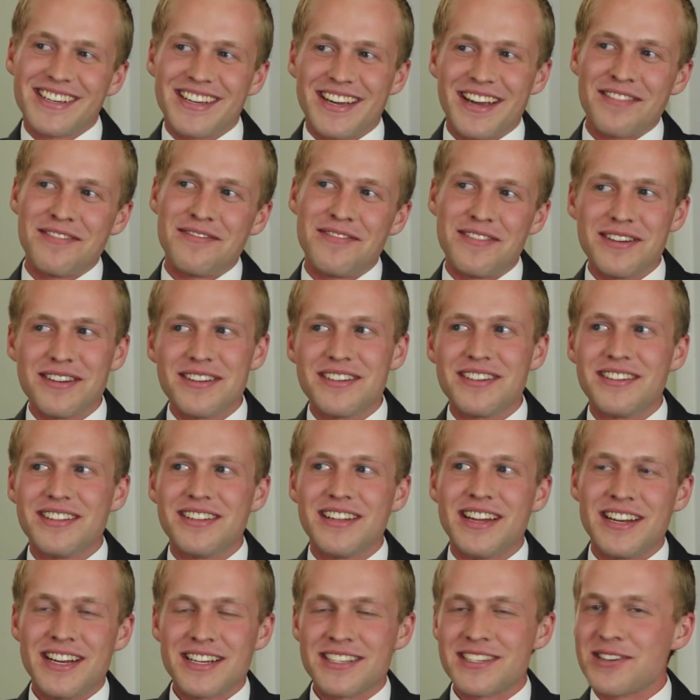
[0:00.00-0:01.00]

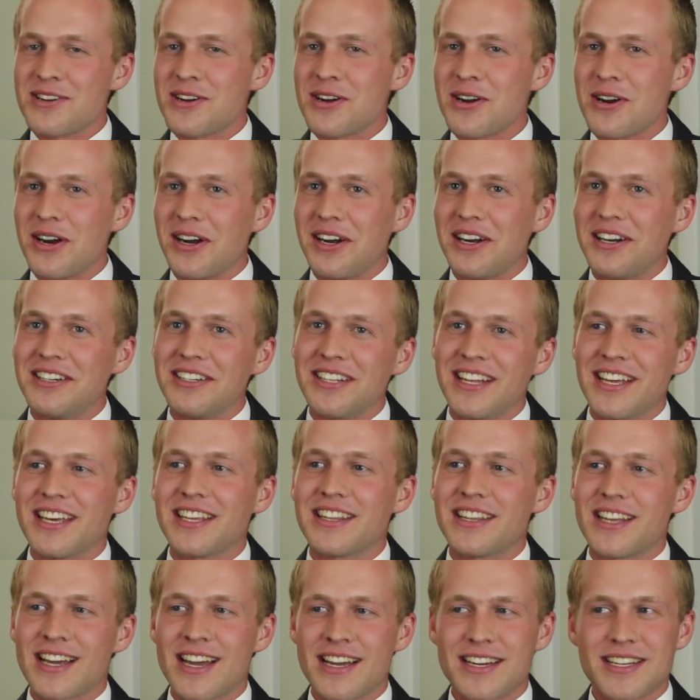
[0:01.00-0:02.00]
it doesn't hurt,
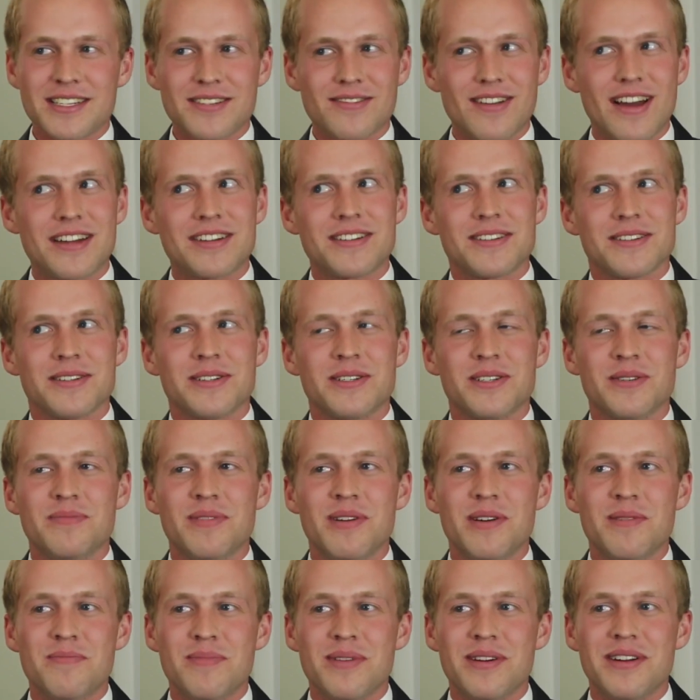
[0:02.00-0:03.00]
like they kind of scratch a little
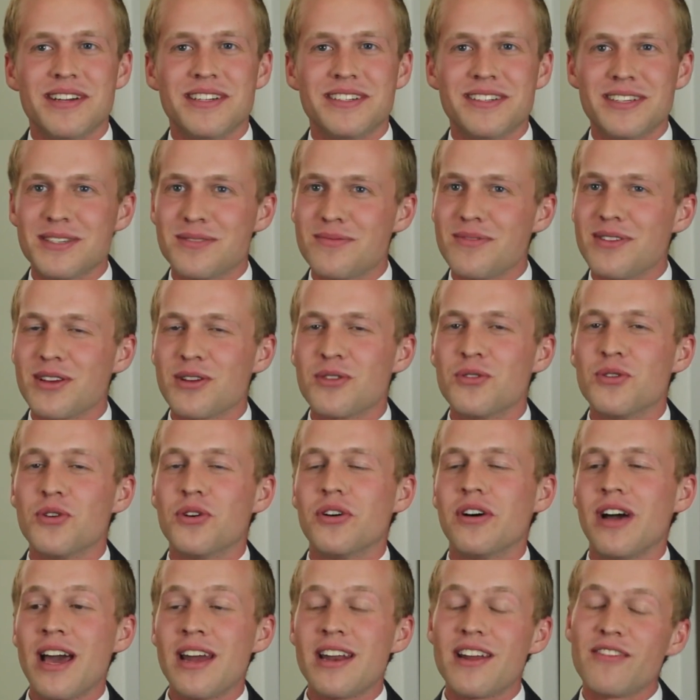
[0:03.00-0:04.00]
bit, but it's just really
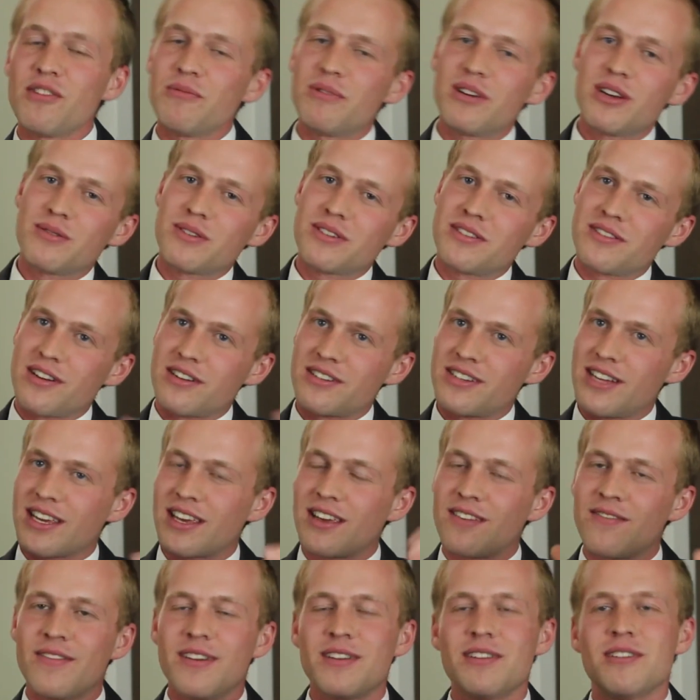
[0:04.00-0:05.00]
cool. And everybody will start
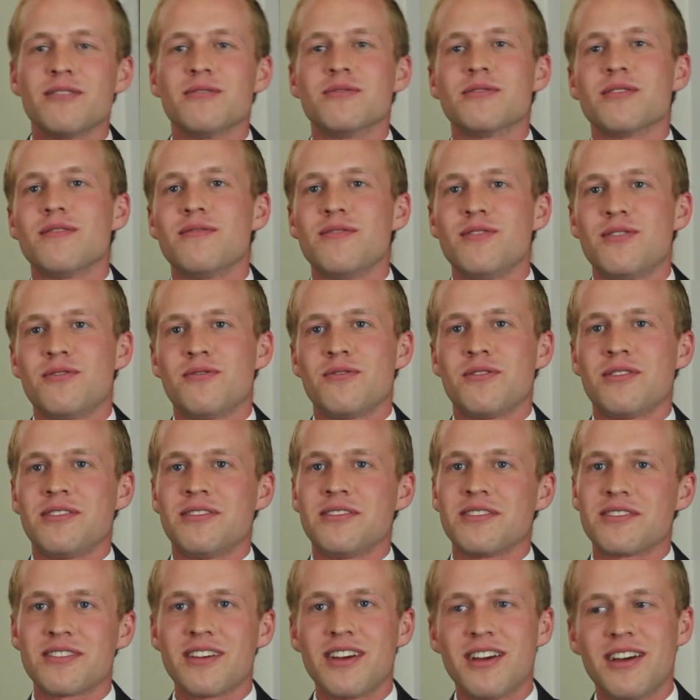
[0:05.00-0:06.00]
taking videos of you
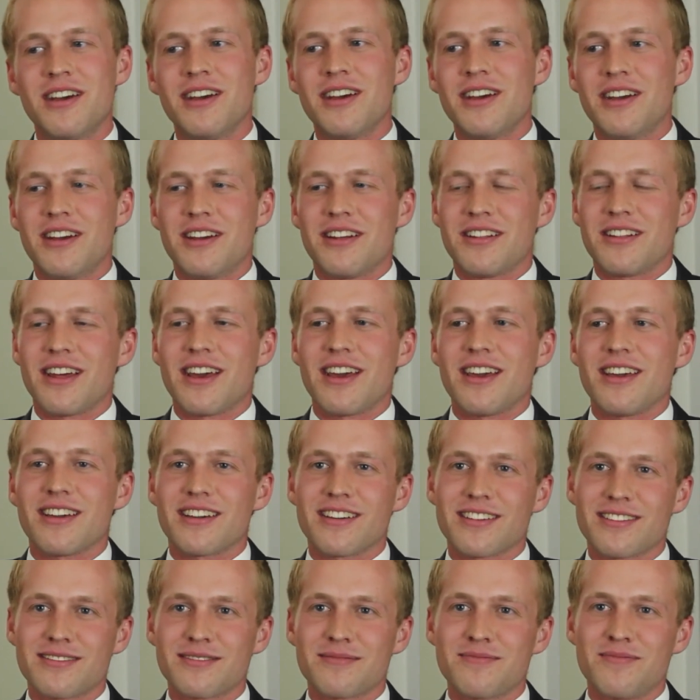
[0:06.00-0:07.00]
and
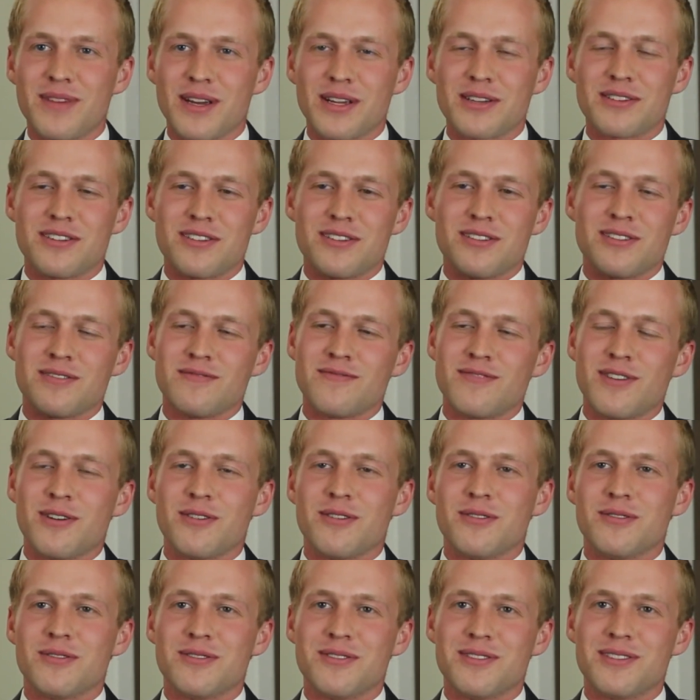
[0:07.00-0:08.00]
like pictures and
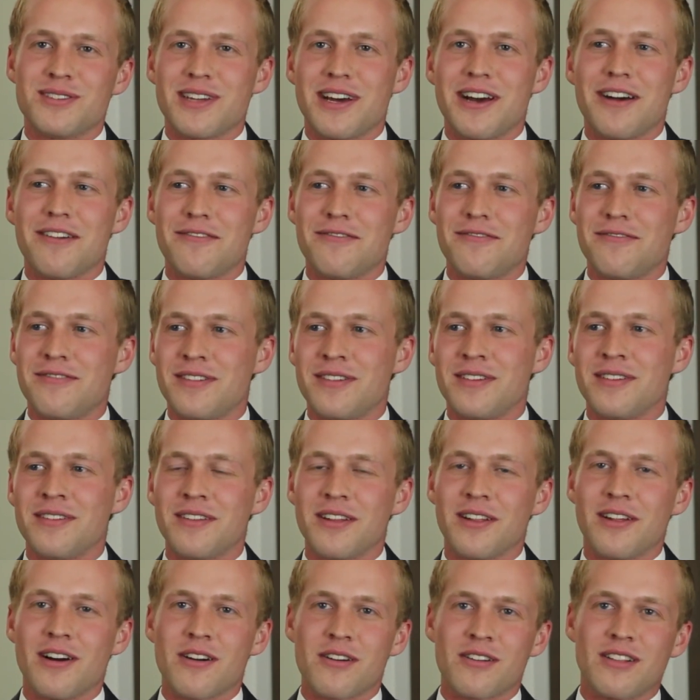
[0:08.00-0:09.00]
photos and stuff,
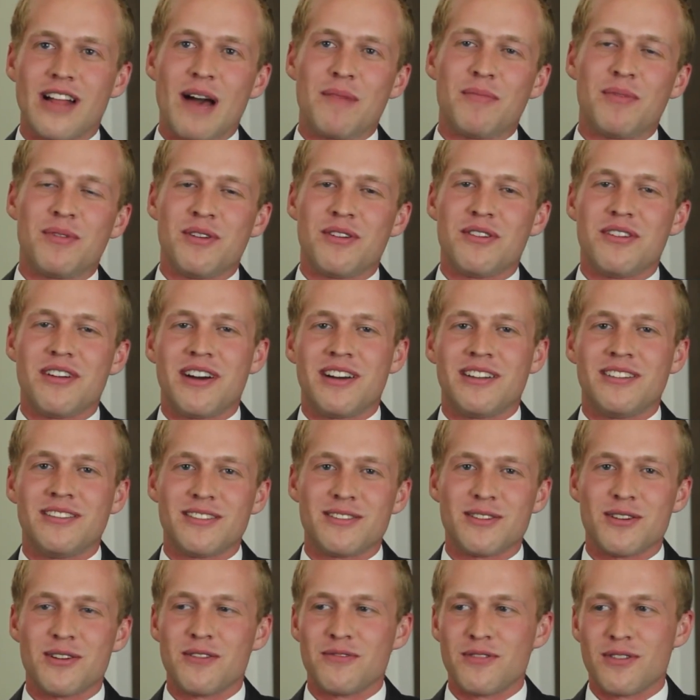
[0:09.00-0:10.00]
and they'll all clap when you're done.
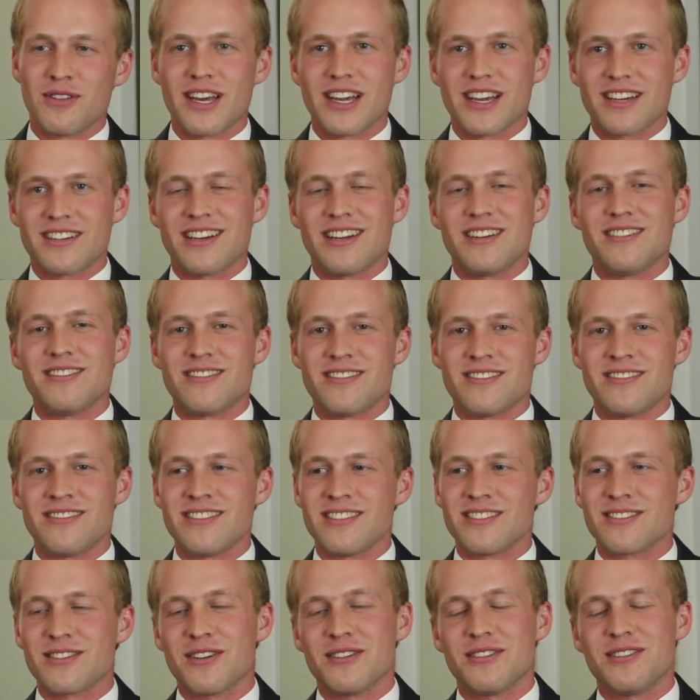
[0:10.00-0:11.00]
So if you like attention,
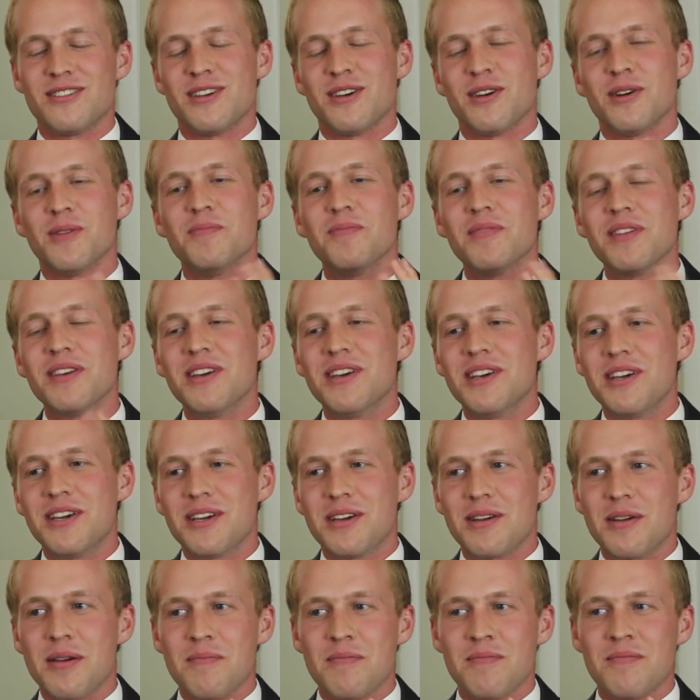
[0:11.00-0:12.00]
it's good too.
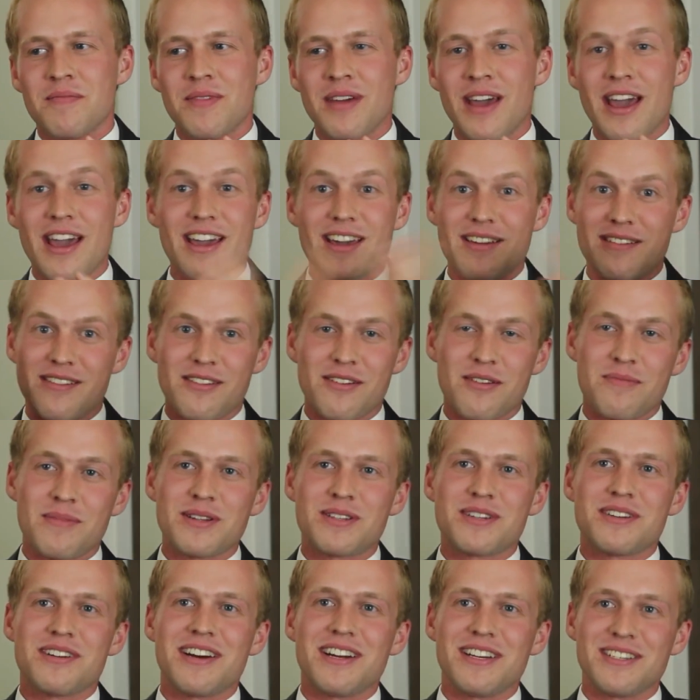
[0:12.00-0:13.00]
And hey, you're a
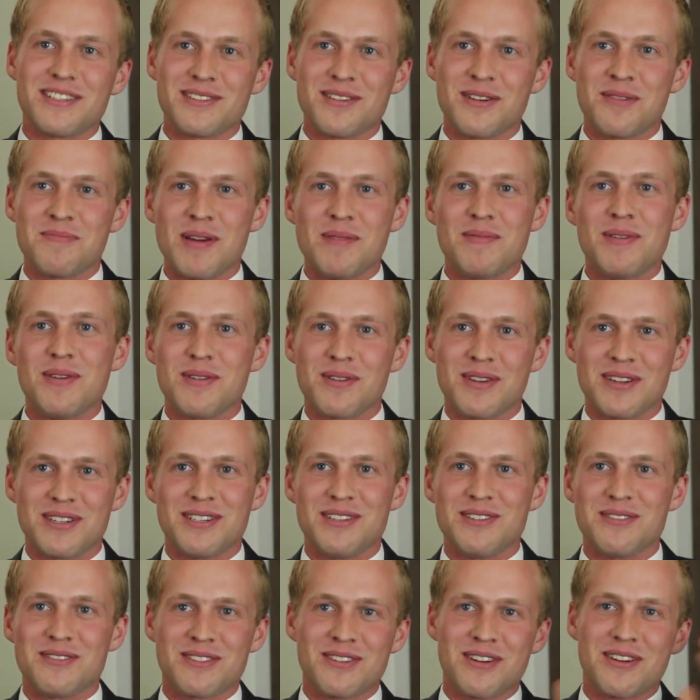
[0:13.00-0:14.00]
missionary, so maybe you
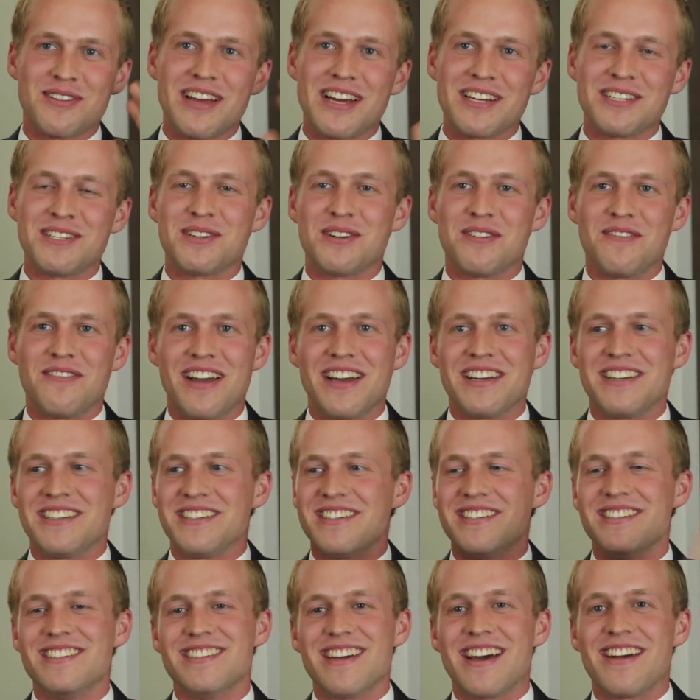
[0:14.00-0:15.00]
could turn that to your
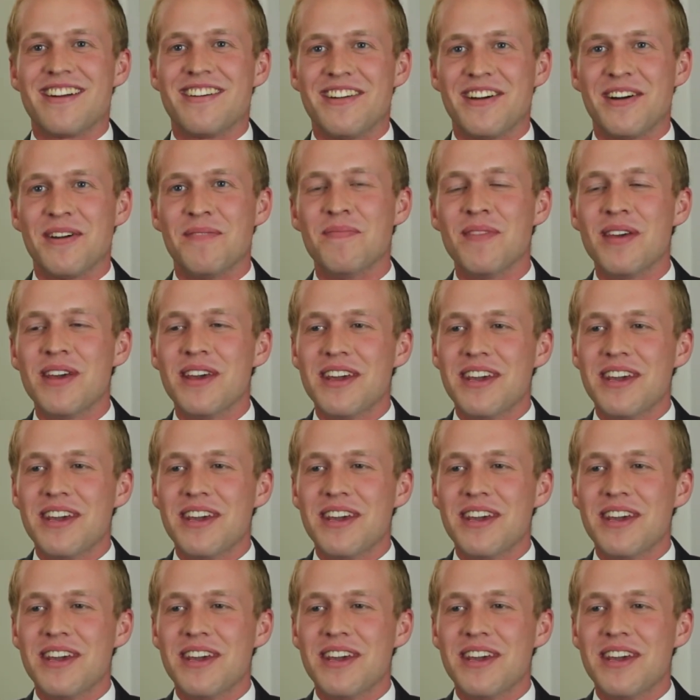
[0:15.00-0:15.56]
advantage. I don't know.